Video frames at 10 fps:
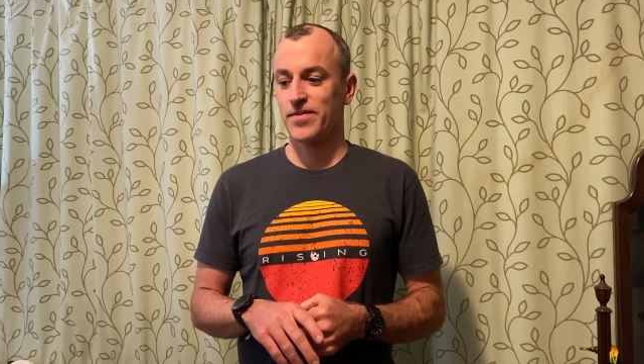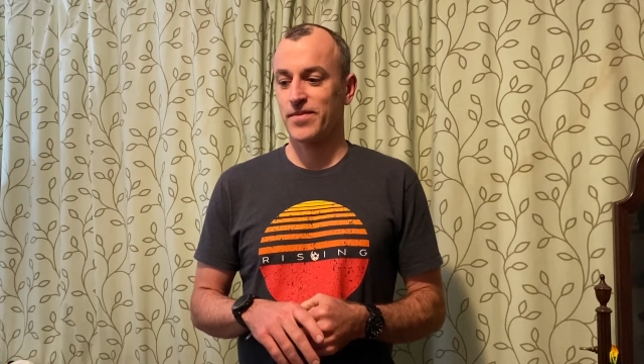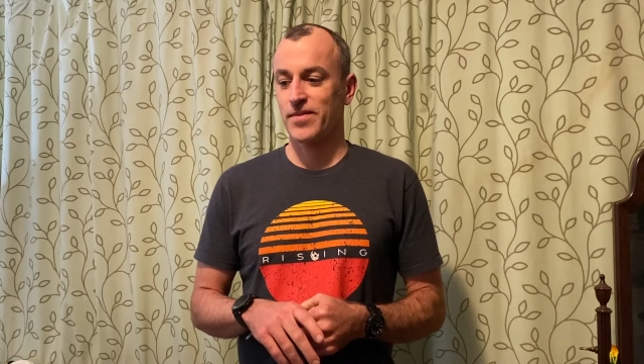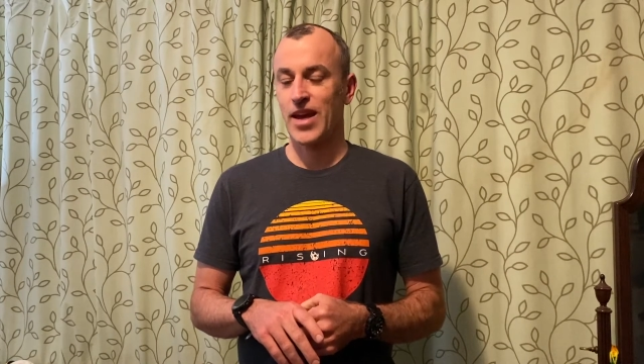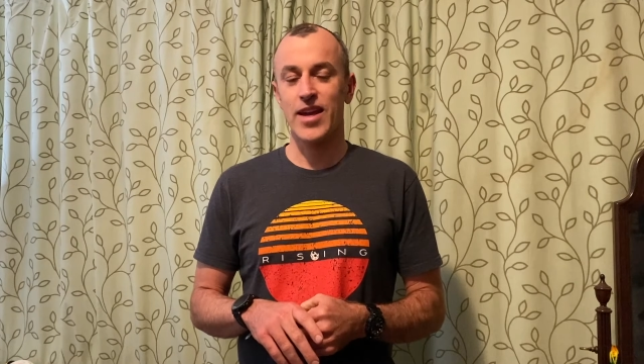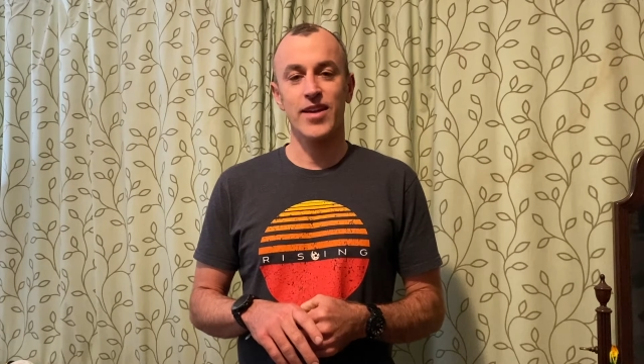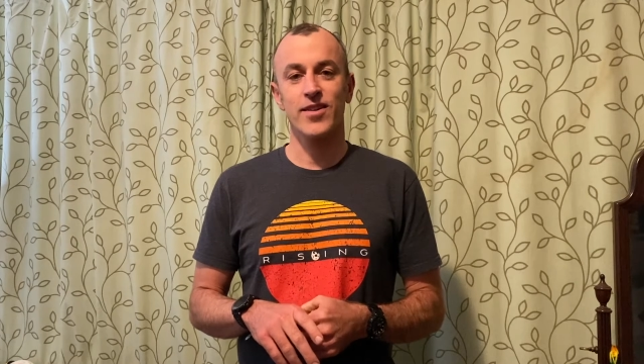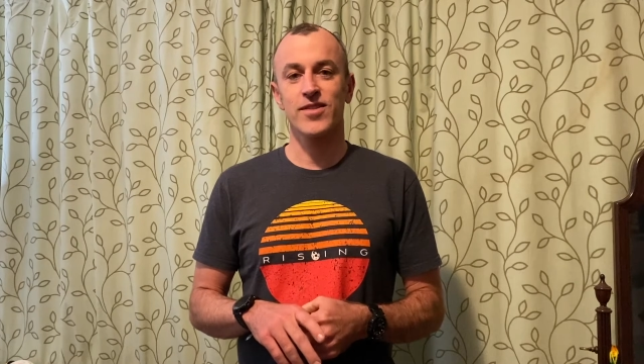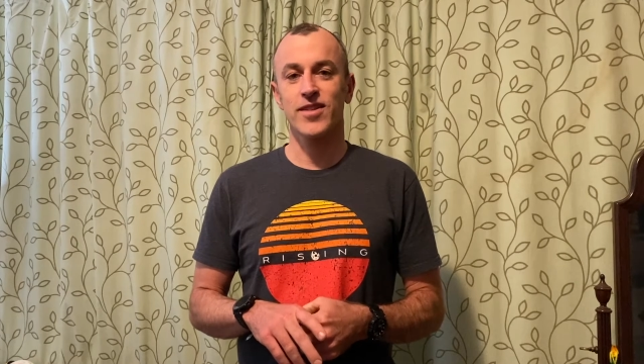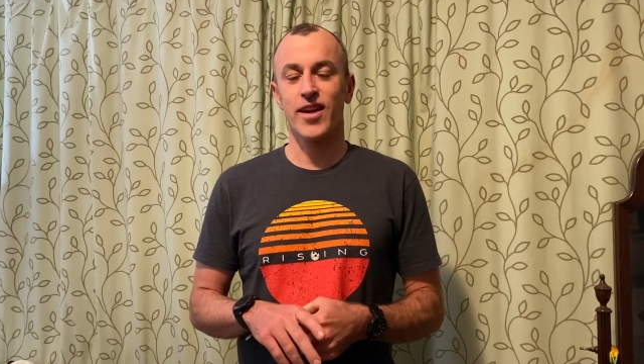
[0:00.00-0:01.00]
8
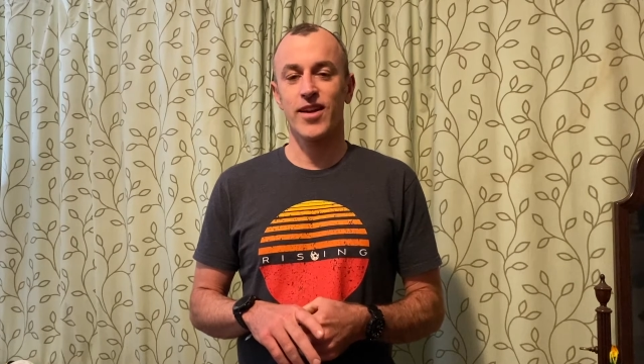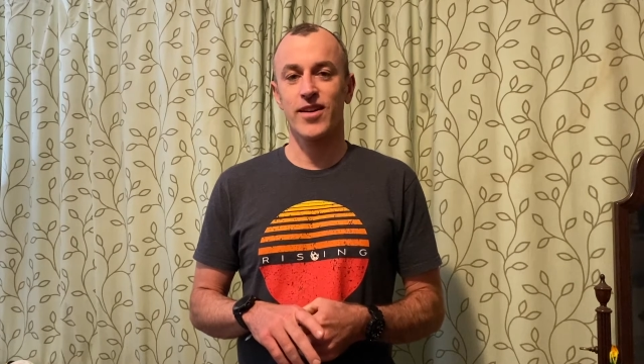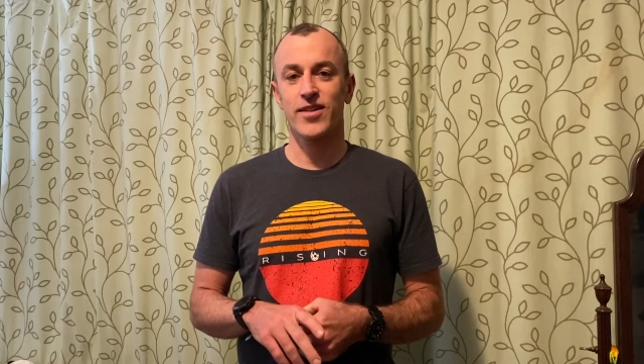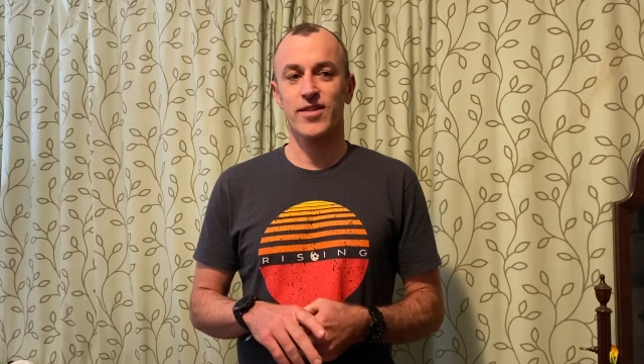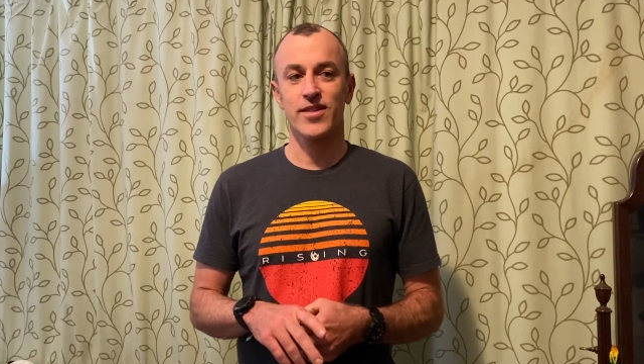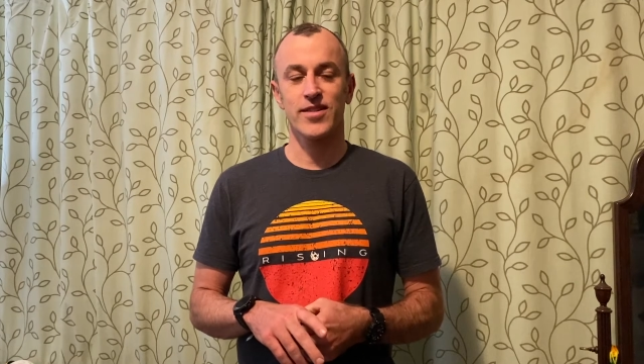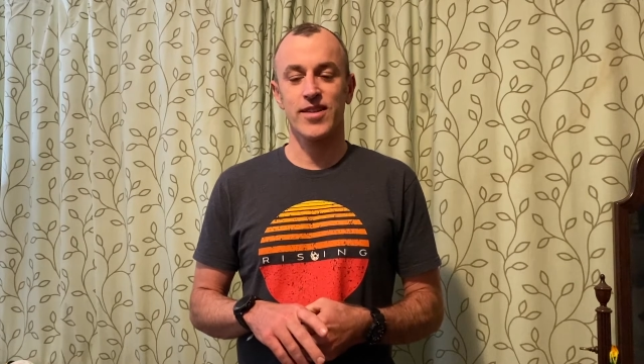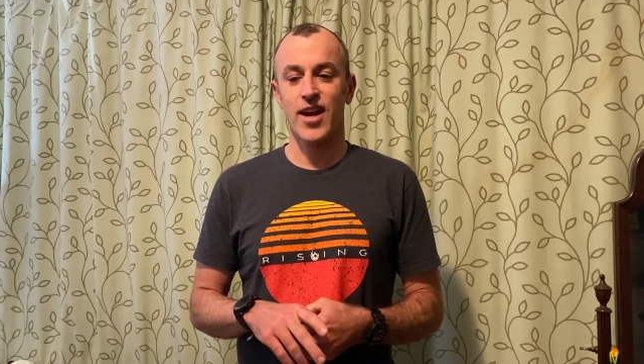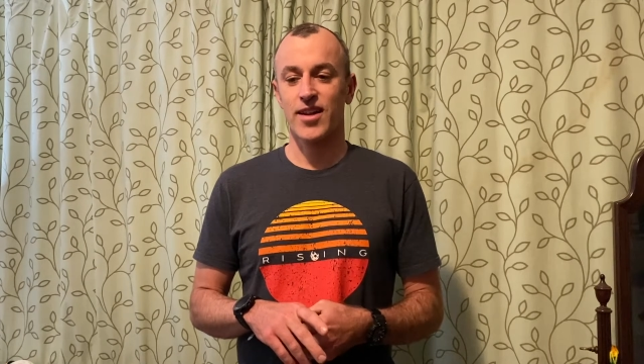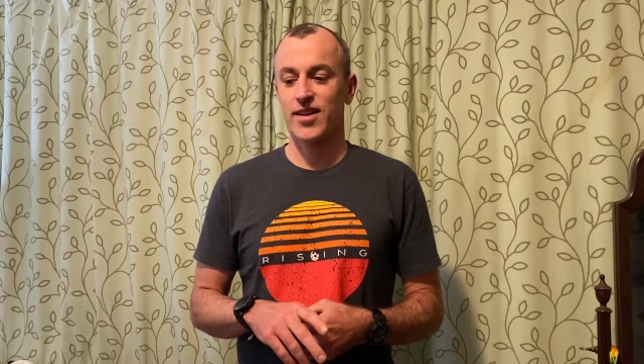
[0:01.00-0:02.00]
years later,
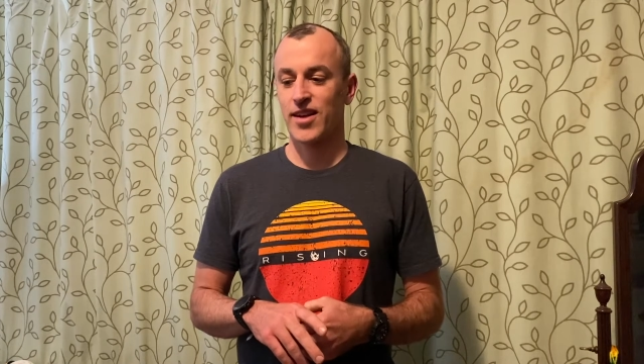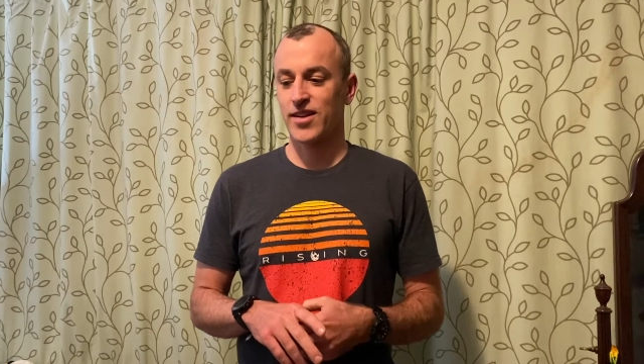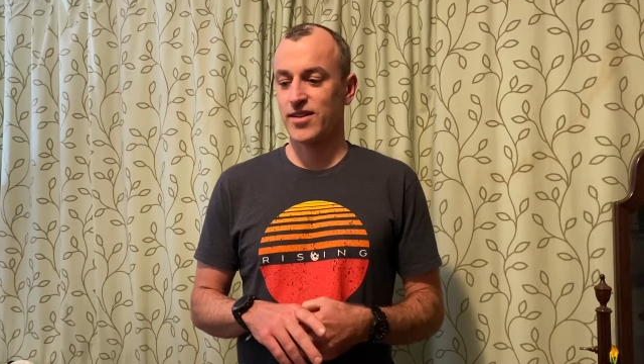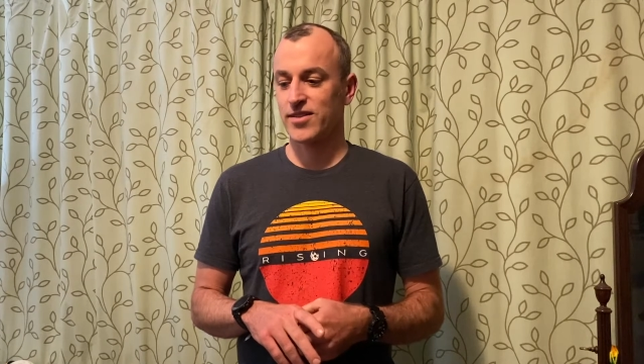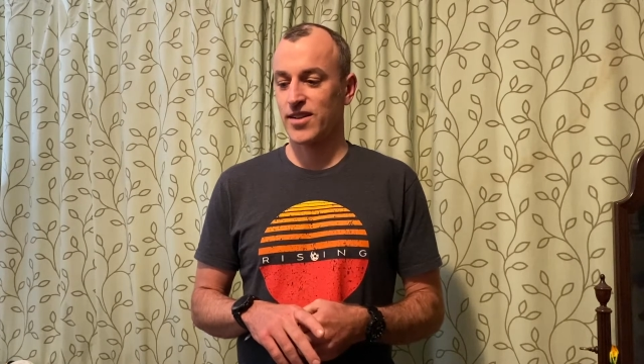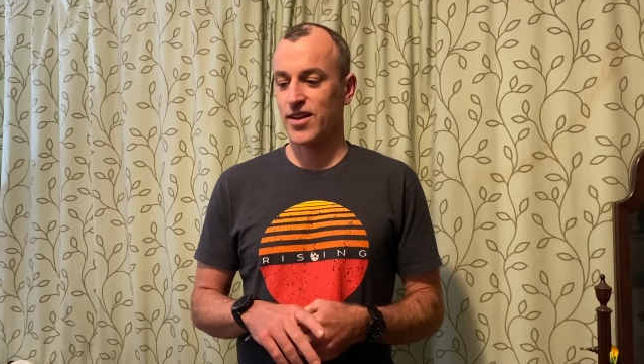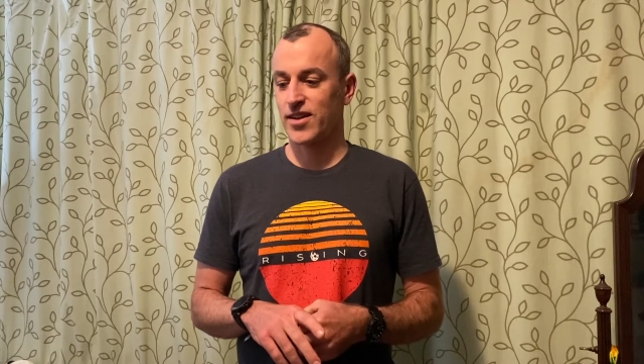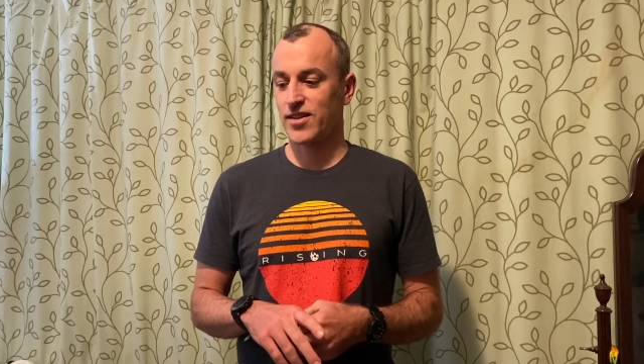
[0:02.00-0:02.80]
exactly 8 years later,